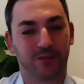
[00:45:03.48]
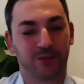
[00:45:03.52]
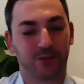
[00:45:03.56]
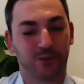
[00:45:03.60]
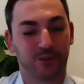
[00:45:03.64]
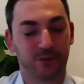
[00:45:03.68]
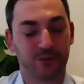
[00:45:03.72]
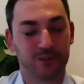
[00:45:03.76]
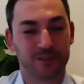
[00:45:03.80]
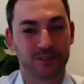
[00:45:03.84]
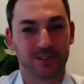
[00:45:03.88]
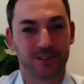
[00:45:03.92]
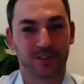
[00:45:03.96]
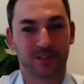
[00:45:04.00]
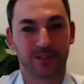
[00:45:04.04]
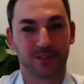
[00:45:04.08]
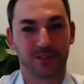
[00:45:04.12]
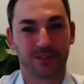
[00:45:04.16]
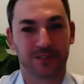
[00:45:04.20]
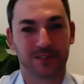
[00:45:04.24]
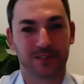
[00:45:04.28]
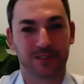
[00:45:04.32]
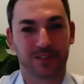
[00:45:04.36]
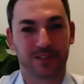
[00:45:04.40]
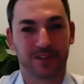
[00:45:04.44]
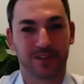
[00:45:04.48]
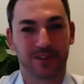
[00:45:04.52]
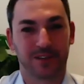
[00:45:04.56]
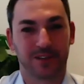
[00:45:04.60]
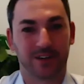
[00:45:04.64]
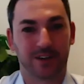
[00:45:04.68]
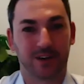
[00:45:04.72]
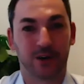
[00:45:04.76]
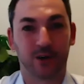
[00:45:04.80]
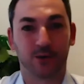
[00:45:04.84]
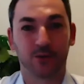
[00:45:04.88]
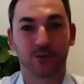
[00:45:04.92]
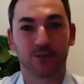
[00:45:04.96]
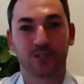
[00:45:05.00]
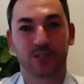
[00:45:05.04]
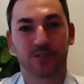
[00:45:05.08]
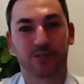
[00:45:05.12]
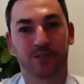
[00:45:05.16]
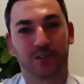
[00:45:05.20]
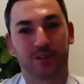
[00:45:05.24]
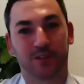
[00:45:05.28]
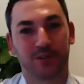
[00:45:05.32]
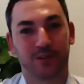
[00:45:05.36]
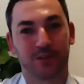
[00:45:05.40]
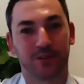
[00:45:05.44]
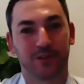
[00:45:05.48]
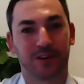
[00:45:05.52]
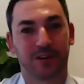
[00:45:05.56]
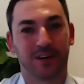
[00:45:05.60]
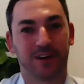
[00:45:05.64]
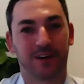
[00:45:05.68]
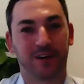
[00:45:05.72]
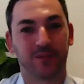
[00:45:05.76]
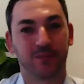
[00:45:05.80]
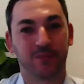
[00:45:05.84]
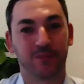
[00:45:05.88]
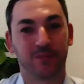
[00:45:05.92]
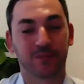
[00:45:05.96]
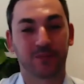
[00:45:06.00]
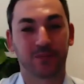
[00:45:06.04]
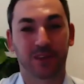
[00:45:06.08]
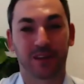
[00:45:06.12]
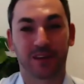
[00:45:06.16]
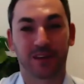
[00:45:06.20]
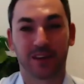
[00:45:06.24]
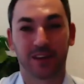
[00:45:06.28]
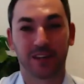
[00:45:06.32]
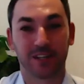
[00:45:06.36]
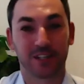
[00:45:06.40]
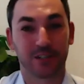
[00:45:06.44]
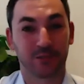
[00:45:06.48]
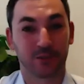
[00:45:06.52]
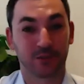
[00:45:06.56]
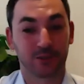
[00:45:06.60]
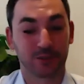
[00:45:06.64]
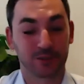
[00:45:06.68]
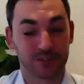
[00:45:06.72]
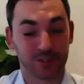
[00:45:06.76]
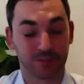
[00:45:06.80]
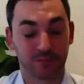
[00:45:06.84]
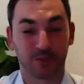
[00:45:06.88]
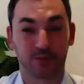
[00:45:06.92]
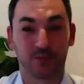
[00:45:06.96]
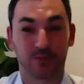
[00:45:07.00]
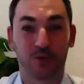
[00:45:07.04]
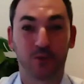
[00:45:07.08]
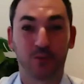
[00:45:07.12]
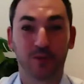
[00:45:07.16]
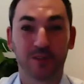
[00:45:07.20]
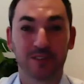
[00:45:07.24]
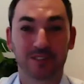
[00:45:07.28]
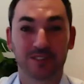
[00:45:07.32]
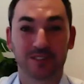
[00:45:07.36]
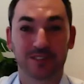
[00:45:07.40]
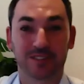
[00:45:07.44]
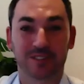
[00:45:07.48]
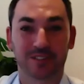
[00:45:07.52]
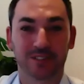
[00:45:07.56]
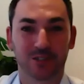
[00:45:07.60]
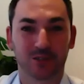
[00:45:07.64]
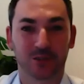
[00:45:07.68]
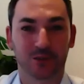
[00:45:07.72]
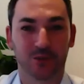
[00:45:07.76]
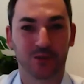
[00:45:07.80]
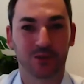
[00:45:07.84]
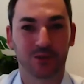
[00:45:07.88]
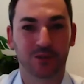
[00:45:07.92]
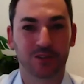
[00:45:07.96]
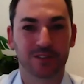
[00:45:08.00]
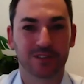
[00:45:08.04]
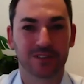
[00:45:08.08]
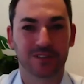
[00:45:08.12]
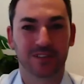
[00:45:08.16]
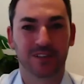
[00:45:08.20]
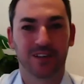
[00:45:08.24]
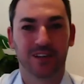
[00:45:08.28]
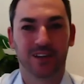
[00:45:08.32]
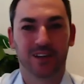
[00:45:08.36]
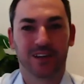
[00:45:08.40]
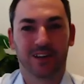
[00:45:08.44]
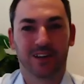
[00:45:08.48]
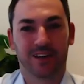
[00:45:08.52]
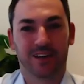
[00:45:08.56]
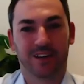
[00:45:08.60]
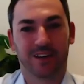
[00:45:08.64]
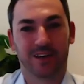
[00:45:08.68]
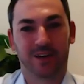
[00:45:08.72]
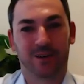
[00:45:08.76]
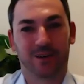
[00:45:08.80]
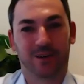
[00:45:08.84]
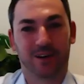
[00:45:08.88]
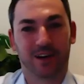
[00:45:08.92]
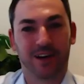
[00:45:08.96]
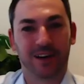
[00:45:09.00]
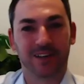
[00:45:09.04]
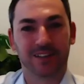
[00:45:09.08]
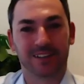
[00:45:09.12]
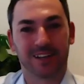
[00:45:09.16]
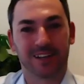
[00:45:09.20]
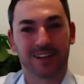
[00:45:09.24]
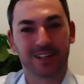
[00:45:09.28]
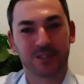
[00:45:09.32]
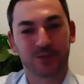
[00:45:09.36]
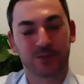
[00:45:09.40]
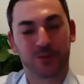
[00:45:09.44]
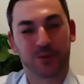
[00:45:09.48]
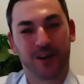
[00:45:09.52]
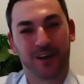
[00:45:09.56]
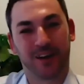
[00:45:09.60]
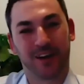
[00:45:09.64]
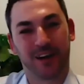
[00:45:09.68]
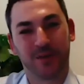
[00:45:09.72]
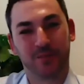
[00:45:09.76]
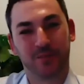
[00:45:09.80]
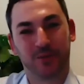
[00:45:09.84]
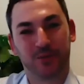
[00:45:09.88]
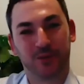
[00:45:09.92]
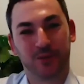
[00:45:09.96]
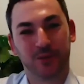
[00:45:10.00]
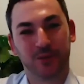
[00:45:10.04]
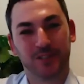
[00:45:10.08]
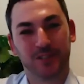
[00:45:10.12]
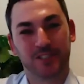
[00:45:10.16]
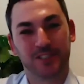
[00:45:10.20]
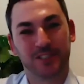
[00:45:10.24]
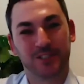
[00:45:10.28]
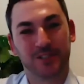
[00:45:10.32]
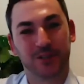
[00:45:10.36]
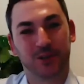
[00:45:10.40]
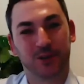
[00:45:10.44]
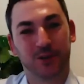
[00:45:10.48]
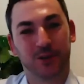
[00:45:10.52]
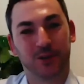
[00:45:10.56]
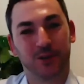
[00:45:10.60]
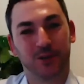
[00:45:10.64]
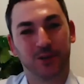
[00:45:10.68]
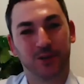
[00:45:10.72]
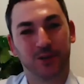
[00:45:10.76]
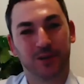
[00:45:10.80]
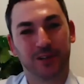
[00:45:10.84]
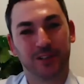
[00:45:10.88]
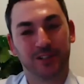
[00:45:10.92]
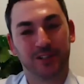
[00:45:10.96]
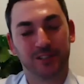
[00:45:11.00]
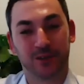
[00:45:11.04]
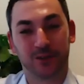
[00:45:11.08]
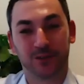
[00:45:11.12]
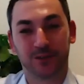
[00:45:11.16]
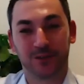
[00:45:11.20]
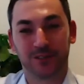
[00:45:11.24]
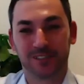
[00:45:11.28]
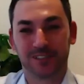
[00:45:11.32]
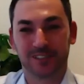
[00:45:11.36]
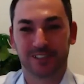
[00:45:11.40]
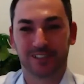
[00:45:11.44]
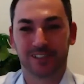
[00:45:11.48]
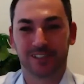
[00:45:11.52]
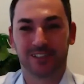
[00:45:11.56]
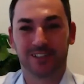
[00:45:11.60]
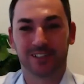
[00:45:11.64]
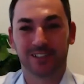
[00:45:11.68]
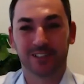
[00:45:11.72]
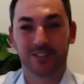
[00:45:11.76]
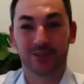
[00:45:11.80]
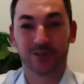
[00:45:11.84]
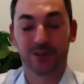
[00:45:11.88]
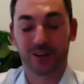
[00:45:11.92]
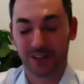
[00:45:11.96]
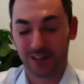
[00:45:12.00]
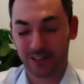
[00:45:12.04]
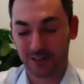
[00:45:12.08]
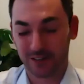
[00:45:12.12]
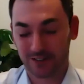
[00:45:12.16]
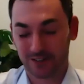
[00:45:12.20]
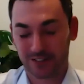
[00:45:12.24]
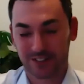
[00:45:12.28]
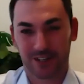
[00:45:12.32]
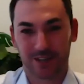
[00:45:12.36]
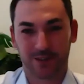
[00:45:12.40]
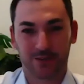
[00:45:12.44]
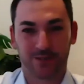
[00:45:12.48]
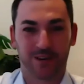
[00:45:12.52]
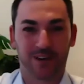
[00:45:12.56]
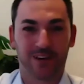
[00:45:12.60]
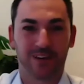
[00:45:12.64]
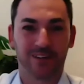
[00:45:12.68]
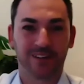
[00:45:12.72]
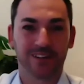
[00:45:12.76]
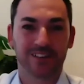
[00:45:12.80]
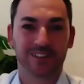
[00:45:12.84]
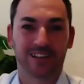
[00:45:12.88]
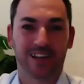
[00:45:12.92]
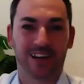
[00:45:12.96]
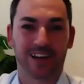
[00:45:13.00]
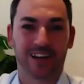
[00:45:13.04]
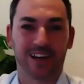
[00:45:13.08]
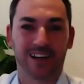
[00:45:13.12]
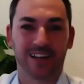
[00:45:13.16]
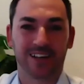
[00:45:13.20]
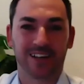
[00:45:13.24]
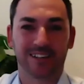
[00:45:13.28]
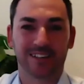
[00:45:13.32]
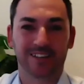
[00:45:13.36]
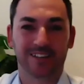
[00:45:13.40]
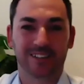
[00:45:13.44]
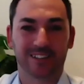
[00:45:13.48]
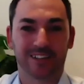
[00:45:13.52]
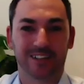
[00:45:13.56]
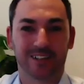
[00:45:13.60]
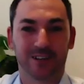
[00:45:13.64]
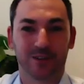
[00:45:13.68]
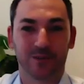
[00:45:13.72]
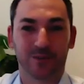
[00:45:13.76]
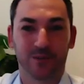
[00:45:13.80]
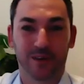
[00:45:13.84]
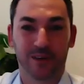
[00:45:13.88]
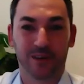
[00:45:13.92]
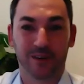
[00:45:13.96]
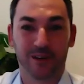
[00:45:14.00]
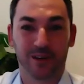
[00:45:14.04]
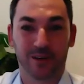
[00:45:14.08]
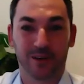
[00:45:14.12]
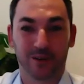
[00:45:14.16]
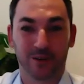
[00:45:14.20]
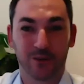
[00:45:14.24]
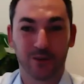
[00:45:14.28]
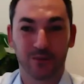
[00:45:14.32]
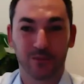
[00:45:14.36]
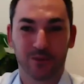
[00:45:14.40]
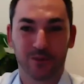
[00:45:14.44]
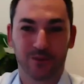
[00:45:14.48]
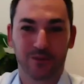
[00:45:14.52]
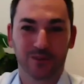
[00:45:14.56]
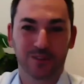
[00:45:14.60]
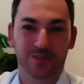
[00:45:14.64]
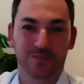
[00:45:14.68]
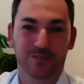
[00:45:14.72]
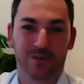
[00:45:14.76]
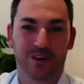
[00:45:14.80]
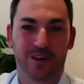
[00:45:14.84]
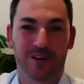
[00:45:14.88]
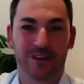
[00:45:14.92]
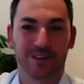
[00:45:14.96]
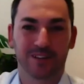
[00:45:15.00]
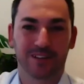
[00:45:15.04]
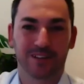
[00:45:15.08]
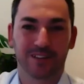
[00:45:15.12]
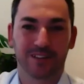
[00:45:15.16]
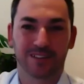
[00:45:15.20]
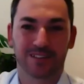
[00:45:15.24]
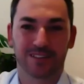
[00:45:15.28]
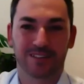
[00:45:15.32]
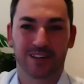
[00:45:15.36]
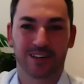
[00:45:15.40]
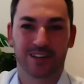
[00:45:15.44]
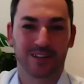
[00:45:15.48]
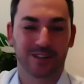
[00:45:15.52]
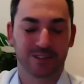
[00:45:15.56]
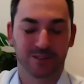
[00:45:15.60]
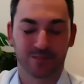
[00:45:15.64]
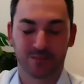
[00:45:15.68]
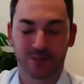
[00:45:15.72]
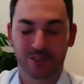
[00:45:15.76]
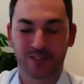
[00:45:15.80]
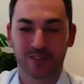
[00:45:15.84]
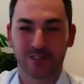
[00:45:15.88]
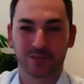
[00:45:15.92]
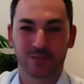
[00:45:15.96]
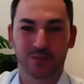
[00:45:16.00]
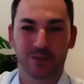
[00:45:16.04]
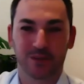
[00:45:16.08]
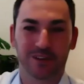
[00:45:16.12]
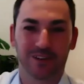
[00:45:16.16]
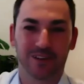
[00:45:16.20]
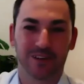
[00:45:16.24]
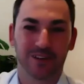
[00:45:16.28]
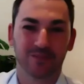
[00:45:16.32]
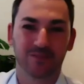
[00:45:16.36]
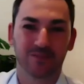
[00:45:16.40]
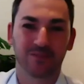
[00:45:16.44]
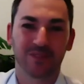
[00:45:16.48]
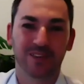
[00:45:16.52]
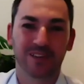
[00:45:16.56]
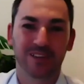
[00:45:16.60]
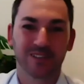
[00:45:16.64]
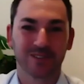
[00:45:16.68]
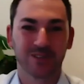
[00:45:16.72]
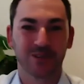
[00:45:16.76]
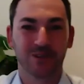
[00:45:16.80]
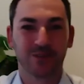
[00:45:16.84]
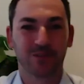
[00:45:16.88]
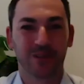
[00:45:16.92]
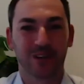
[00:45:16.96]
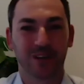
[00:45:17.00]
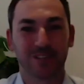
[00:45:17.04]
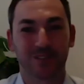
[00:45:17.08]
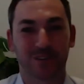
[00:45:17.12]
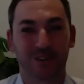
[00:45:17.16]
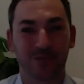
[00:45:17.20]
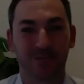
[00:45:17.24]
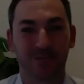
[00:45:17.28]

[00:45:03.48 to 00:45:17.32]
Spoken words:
course, there's a host of other interviews and performances and talks here at Esquire Neighbourhood. So don't leave, stay around, and we hope you're inspired as much as we are. So thanks very